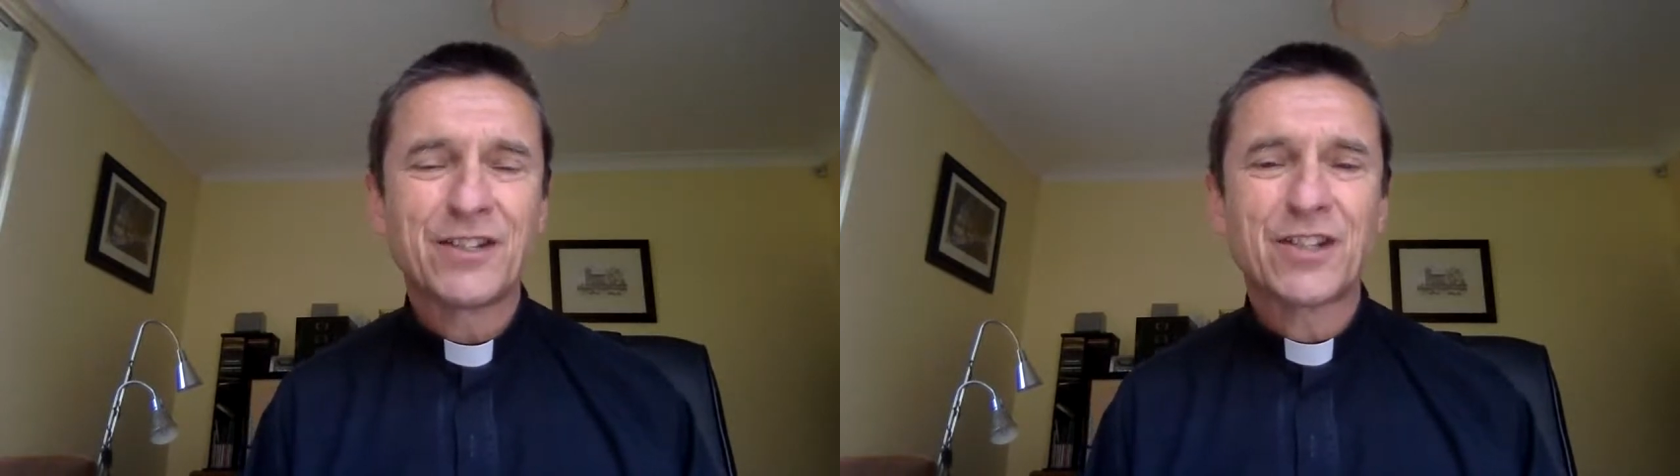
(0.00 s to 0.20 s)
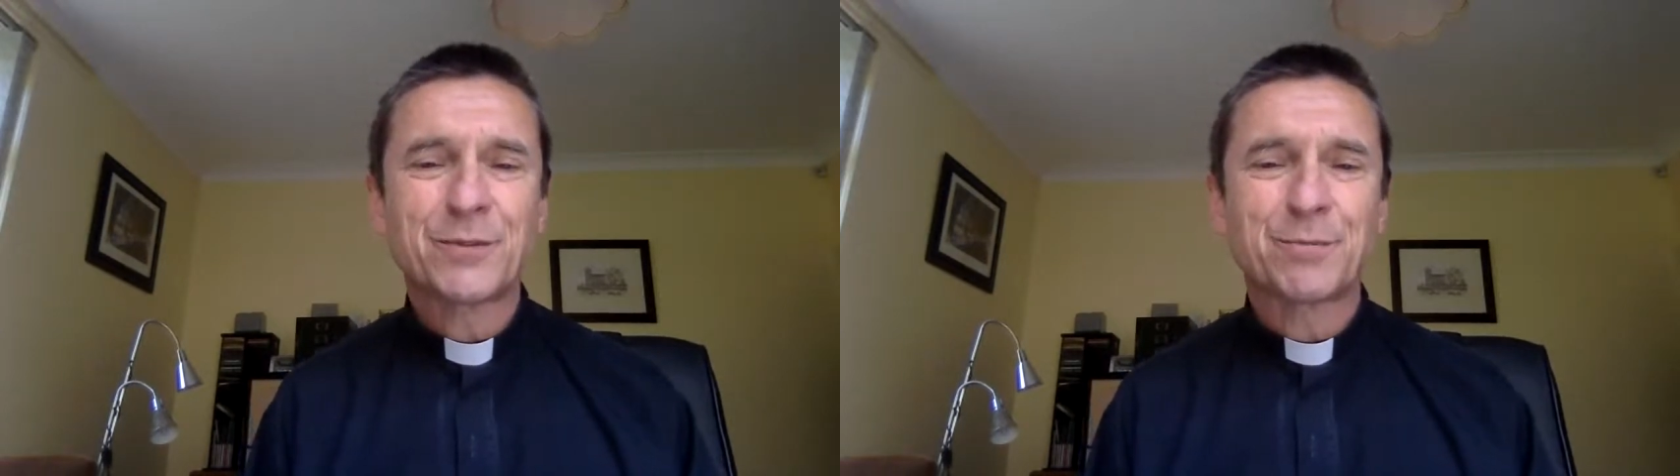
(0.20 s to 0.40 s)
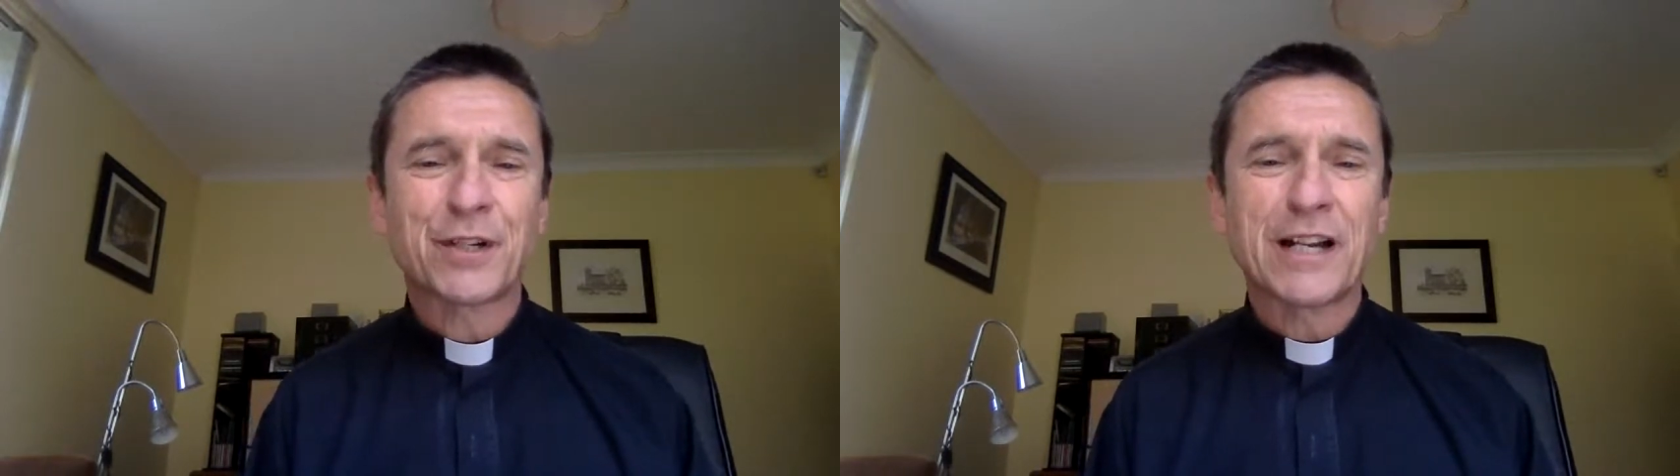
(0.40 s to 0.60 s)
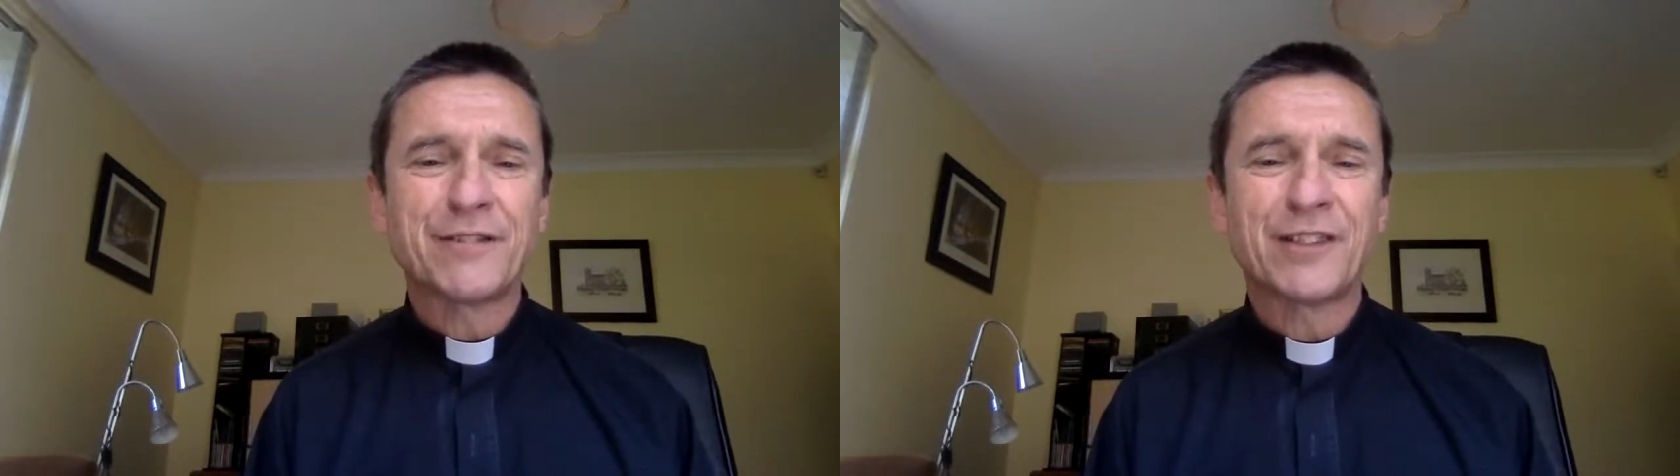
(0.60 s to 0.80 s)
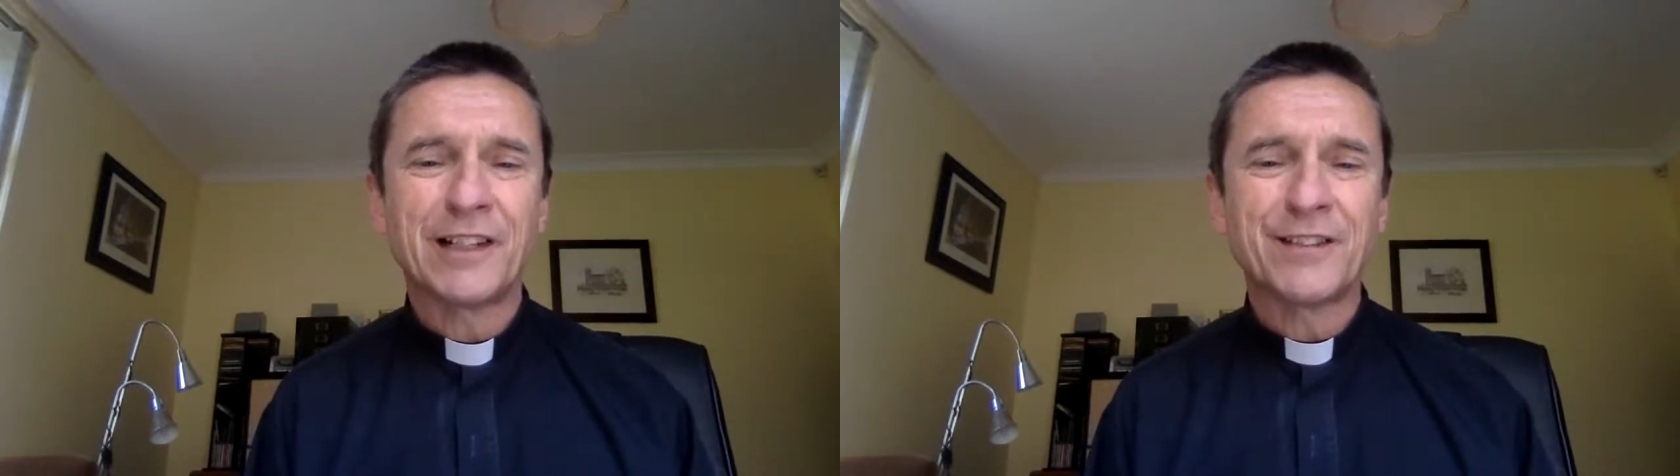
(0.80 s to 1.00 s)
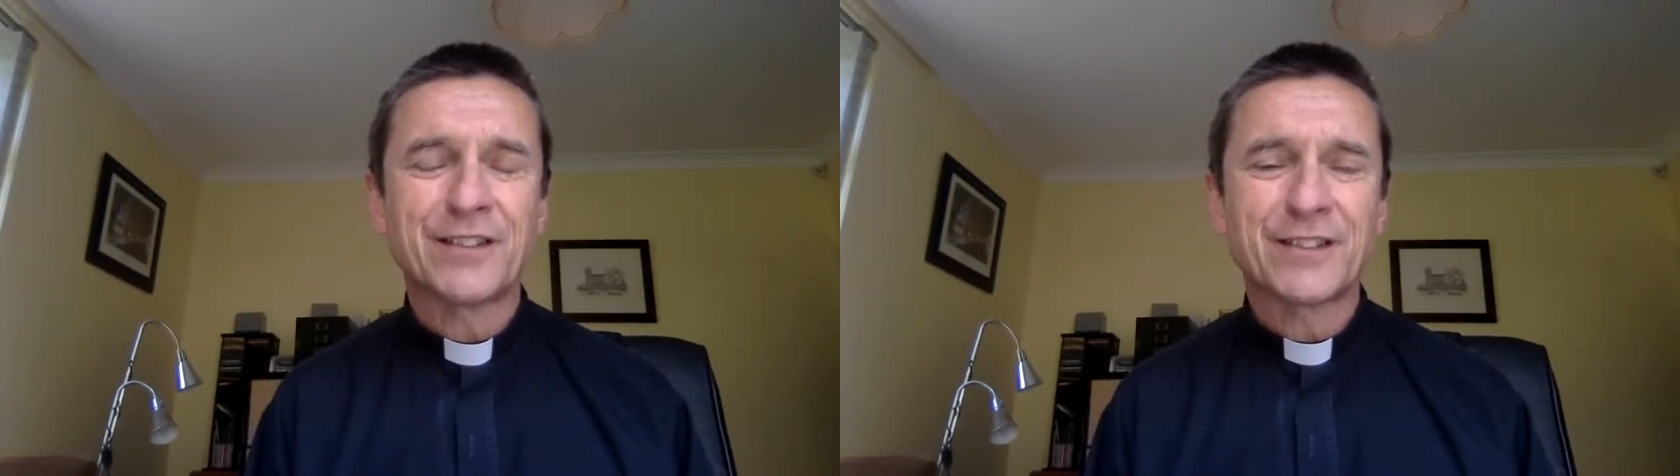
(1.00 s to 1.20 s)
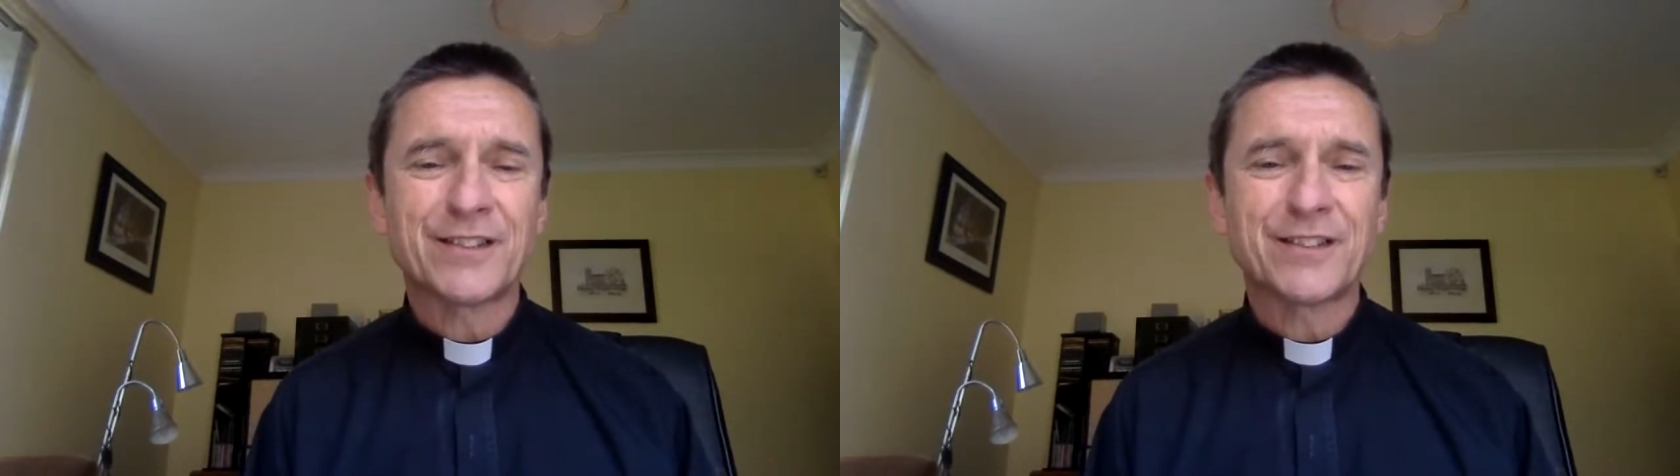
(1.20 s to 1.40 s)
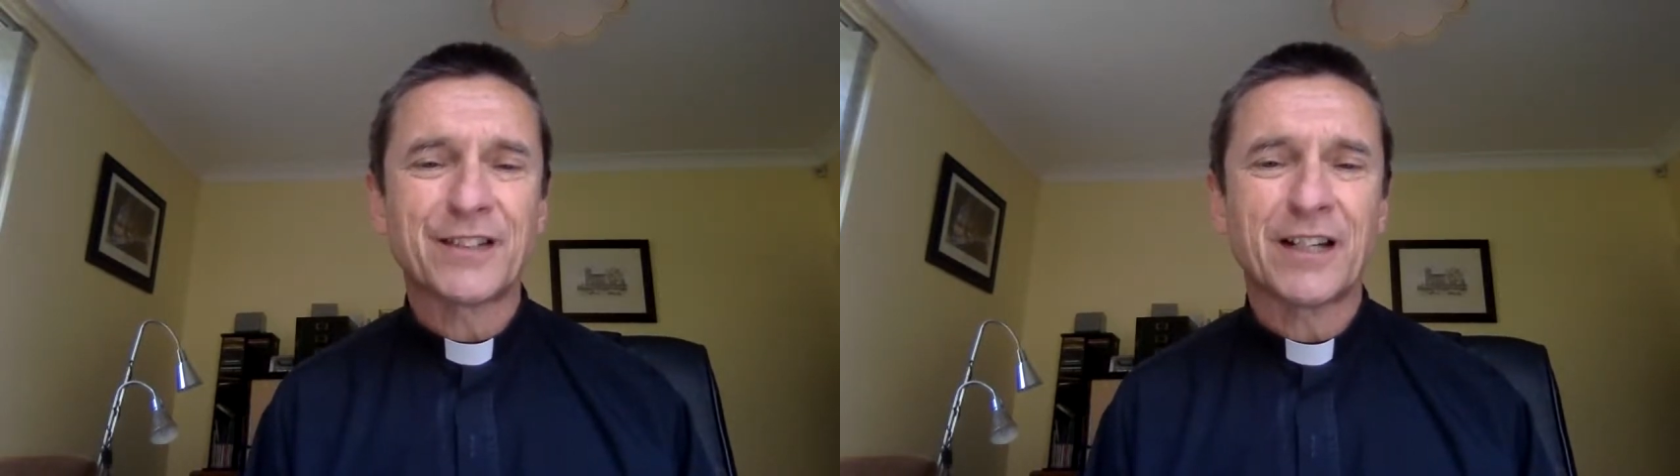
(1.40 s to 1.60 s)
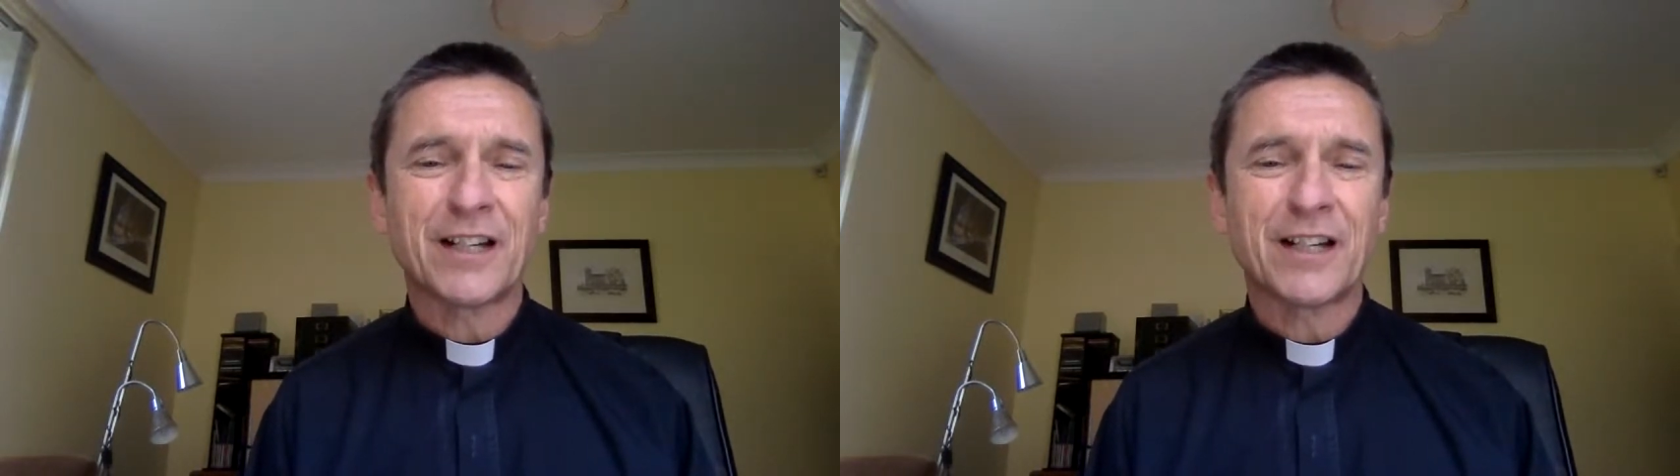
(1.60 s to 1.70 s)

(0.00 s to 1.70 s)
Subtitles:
just pray for Linda's